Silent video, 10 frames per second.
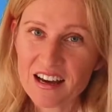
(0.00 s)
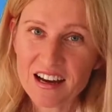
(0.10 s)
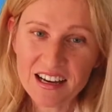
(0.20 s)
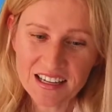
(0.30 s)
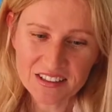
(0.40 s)

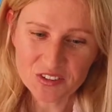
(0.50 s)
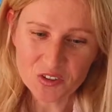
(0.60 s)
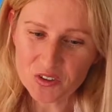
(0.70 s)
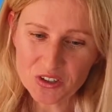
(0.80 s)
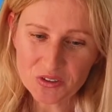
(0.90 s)
I had
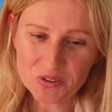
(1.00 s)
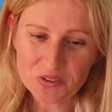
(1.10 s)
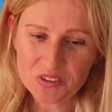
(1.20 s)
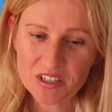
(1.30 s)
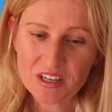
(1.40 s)
no
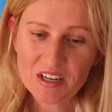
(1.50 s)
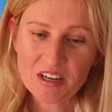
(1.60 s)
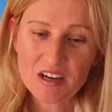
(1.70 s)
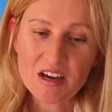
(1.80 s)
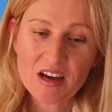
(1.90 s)
clue,
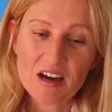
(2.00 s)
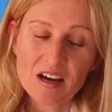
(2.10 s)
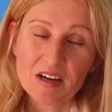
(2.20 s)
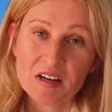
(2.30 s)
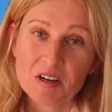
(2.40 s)

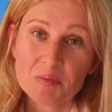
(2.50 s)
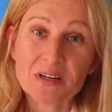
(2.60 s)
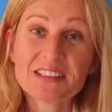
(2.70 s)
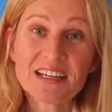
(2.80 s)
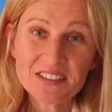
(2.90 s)

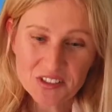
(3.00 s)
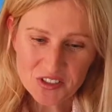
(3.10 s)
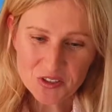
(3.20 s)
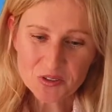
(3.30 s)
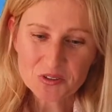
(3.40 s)
but I
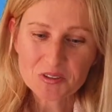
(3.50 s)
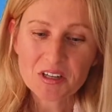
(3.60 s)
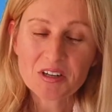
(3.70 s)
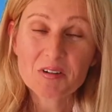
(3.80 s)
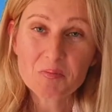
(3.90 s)
understood
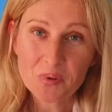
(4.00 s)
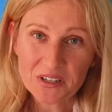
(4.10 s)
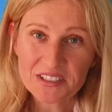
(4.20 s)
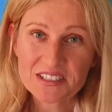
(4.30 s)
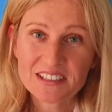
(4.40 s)

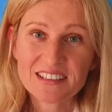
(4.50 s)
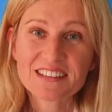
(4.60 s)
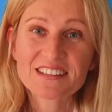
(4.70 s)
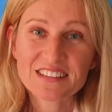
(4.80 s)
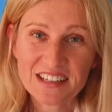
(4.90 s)

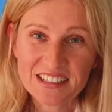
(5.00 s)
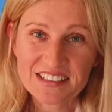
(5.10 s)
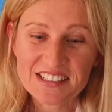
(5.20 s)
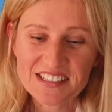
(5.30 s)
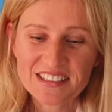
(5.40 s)
Pastor
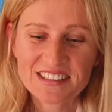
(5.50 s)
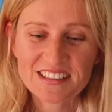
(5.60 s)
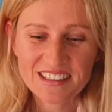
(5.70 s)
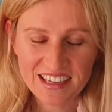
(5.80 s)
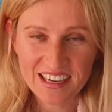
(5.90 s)
does
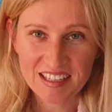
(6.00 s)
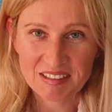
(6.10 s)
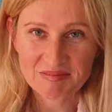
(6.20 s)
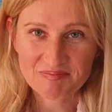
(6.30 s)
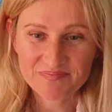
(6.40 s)
care.